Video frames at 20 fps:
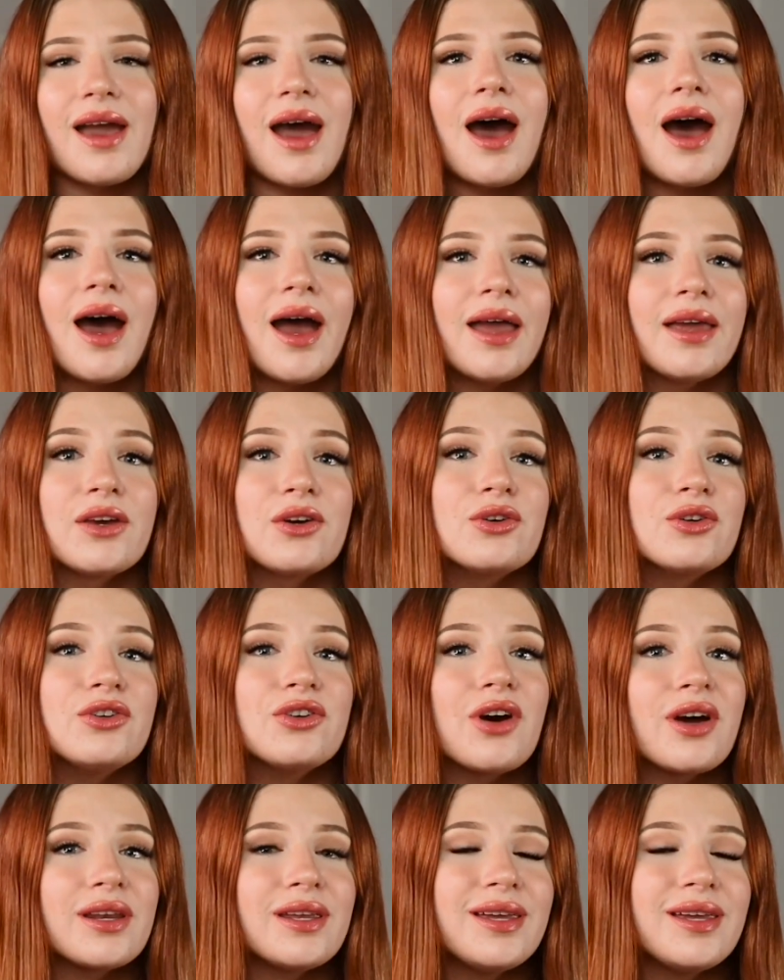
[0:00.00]
I could
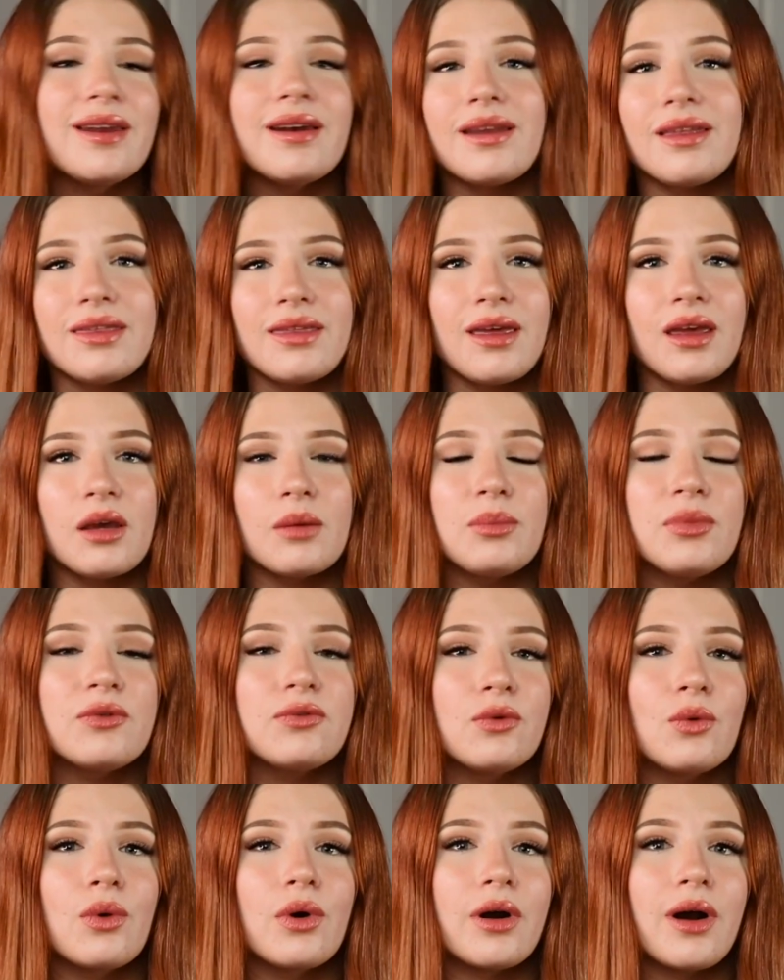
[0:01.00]
not eat anything
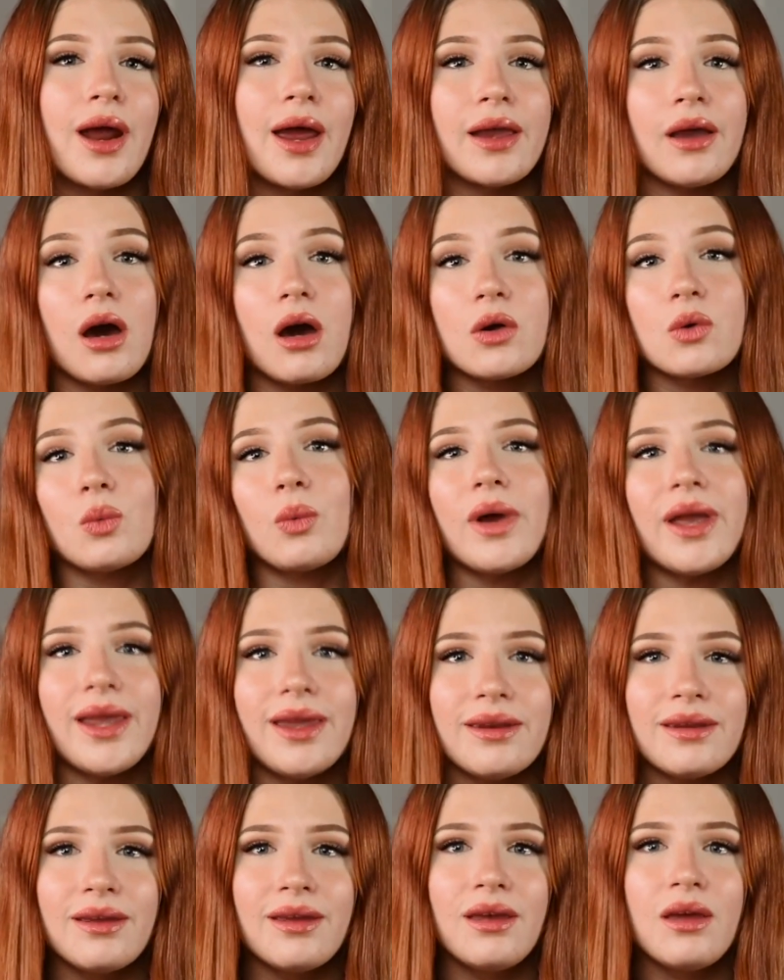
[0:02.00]
before I got weighed